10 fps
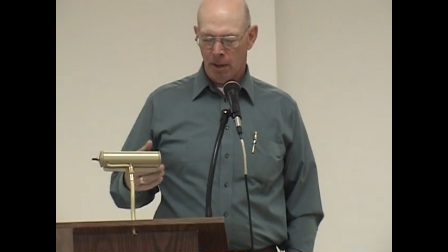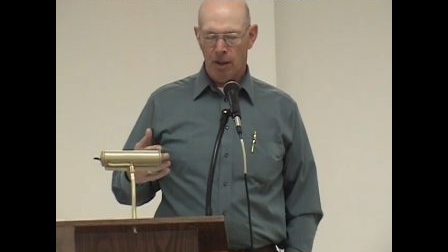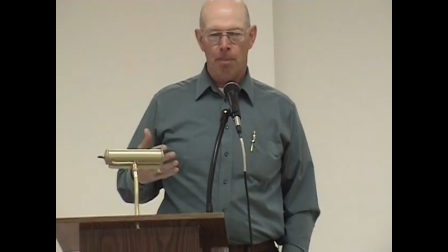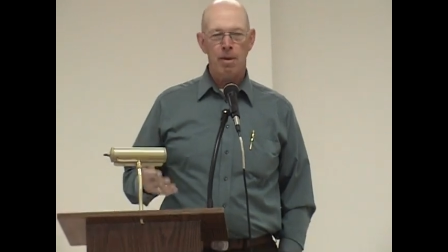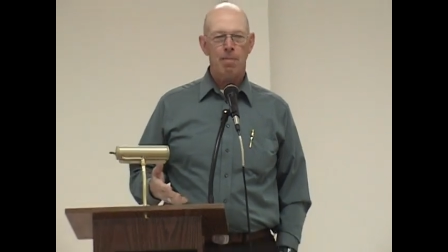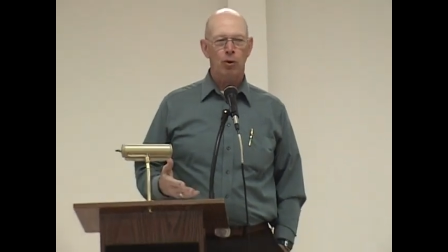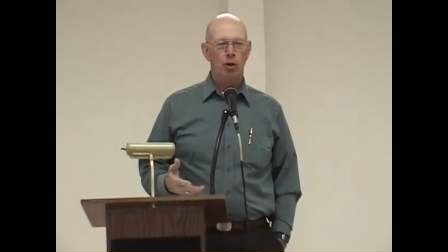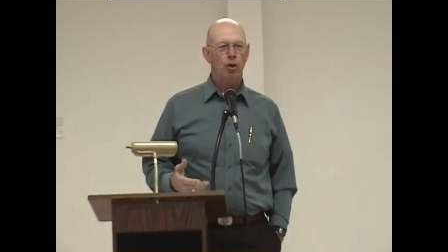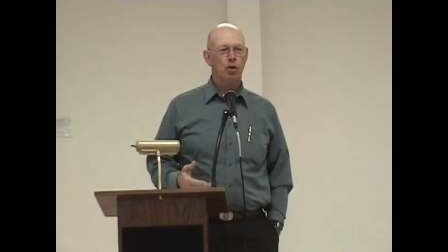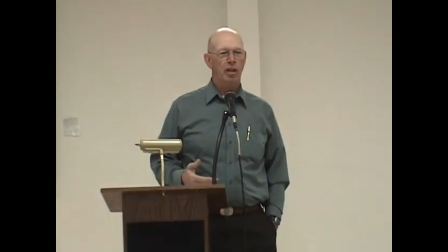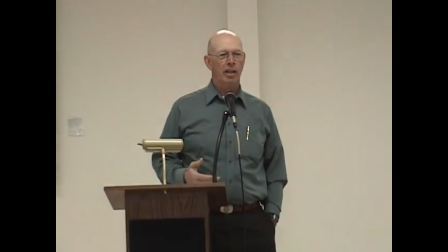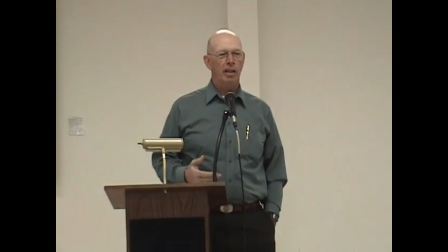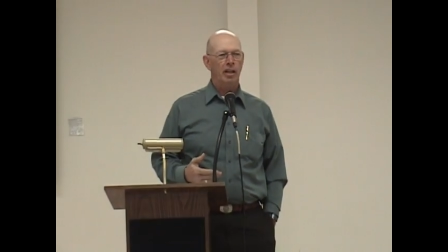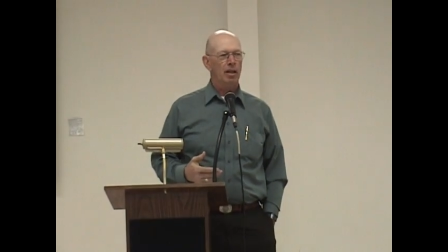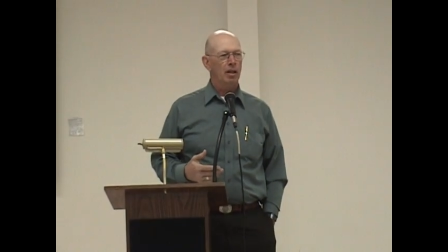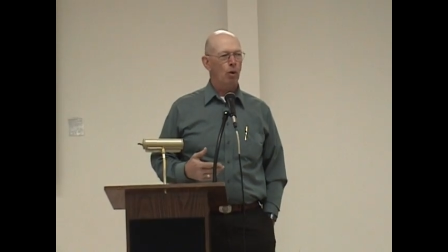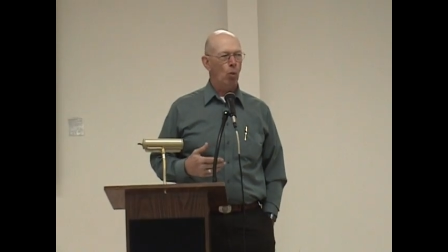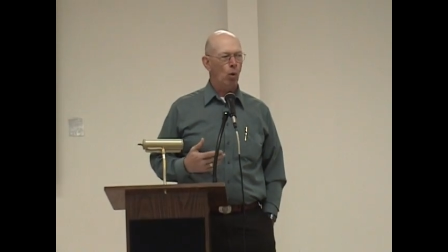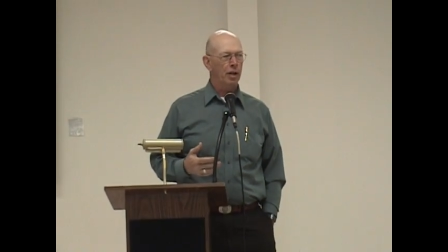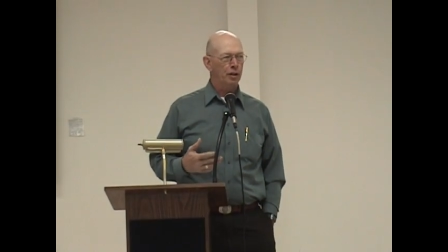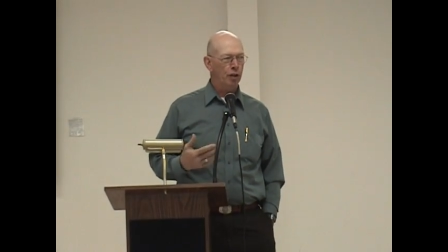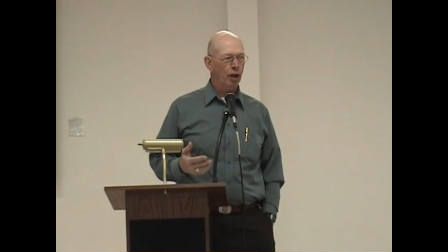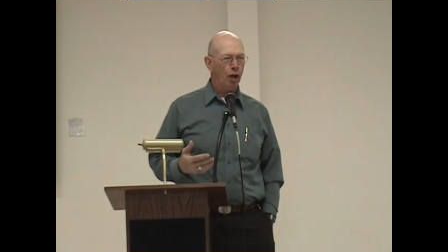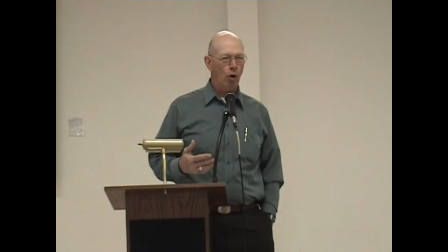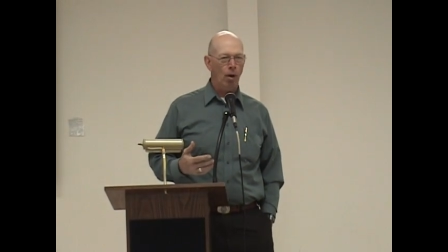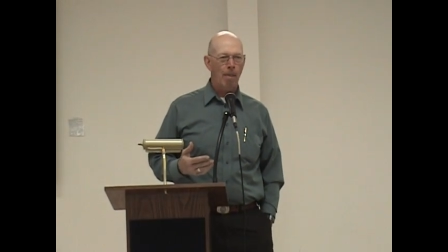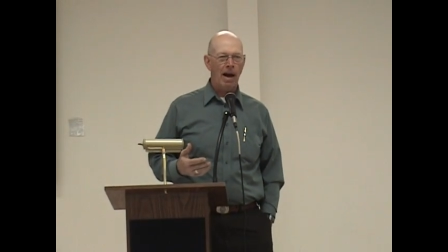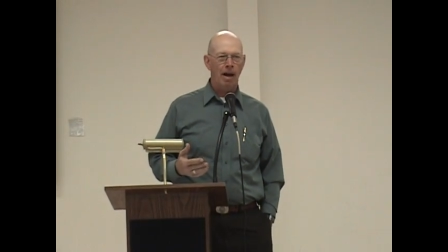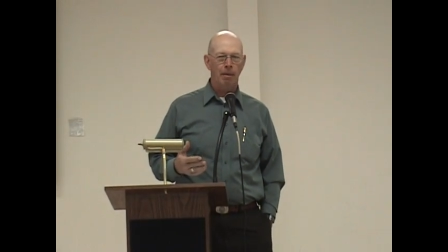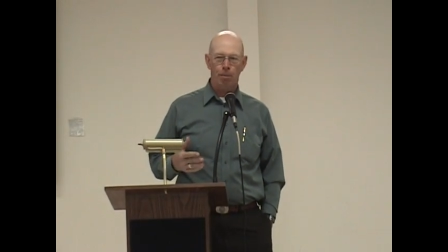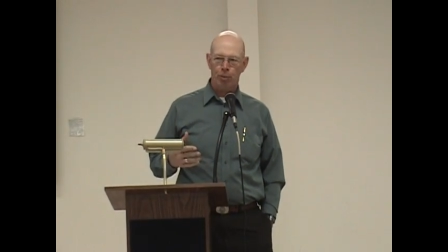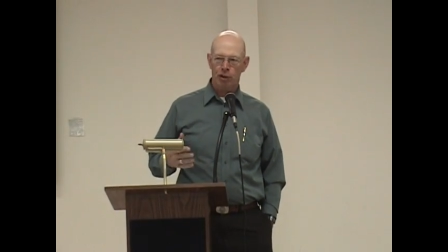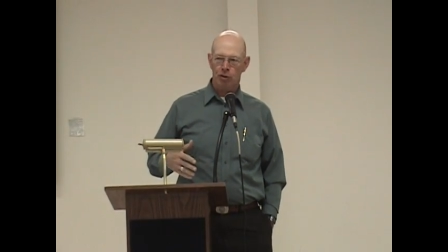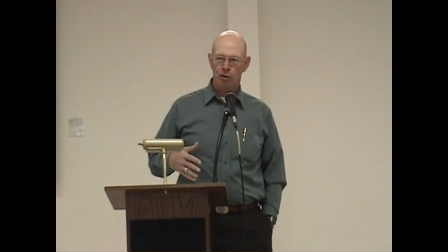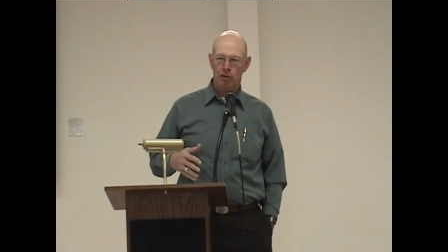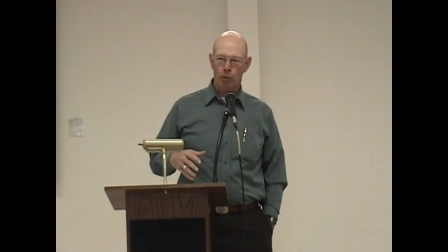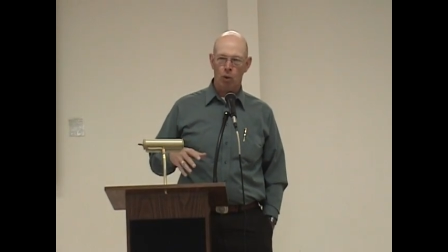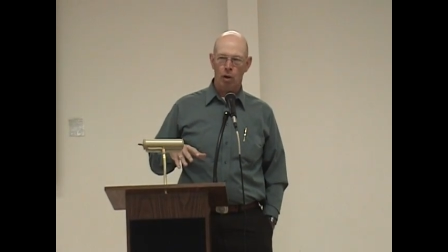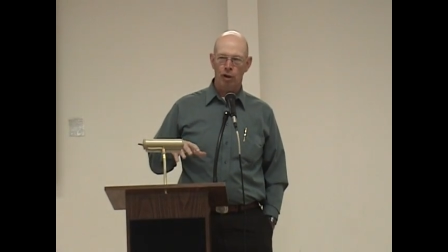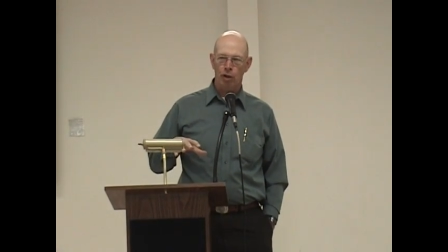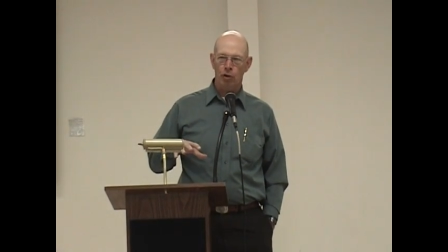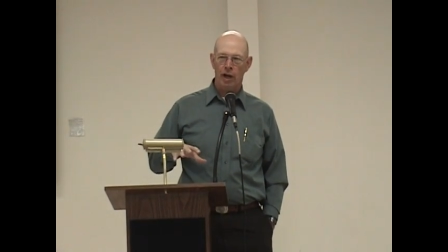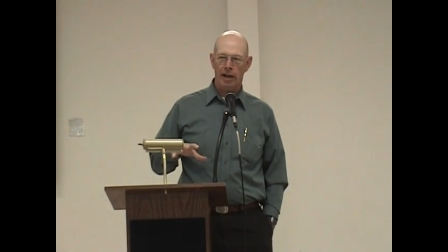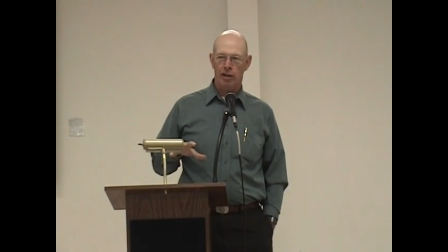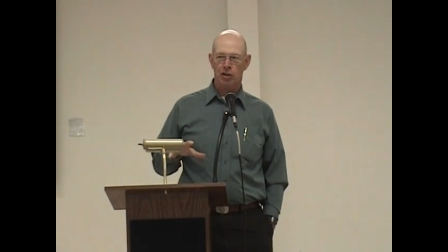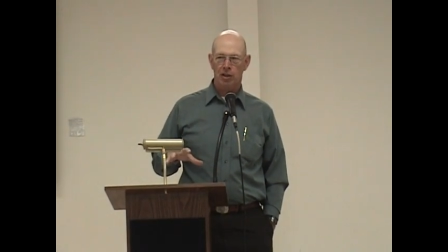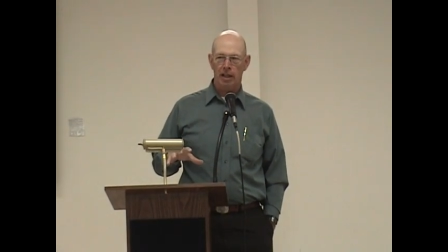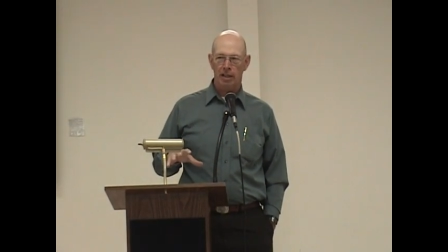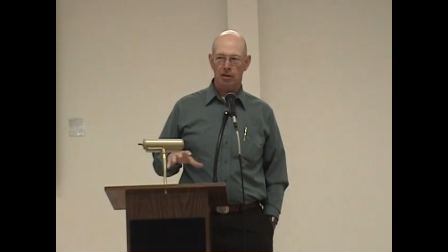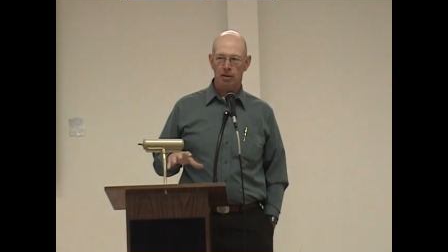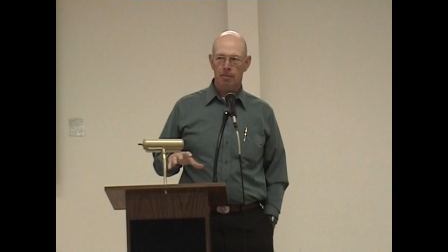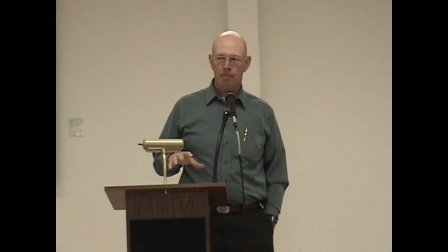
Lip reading: that people usually want to know about prisoners of war in the United States.